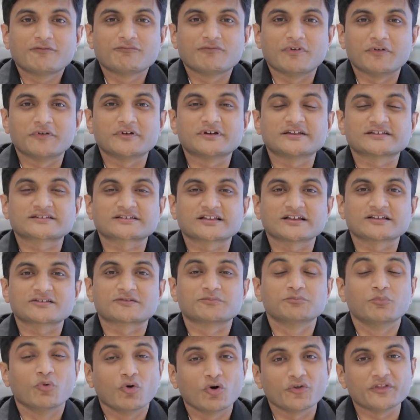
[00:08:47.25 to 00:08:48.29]
we will discuss
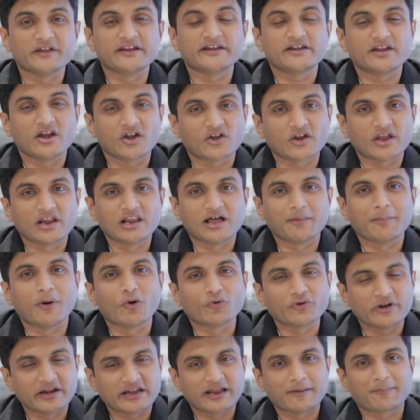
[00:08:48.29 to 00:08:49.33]
more in detail
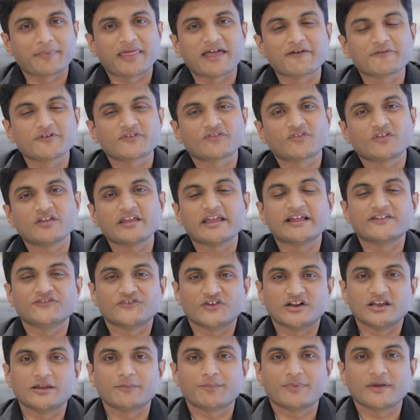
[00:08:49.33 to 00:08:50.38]
about data privacy and
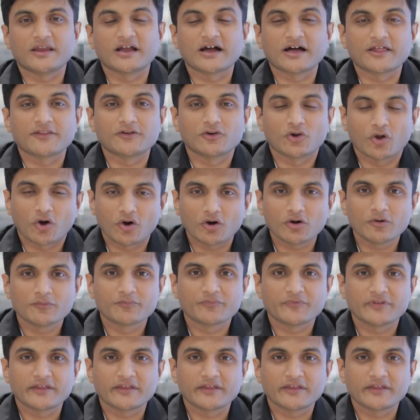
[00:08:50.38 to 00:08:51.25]
GDPR law.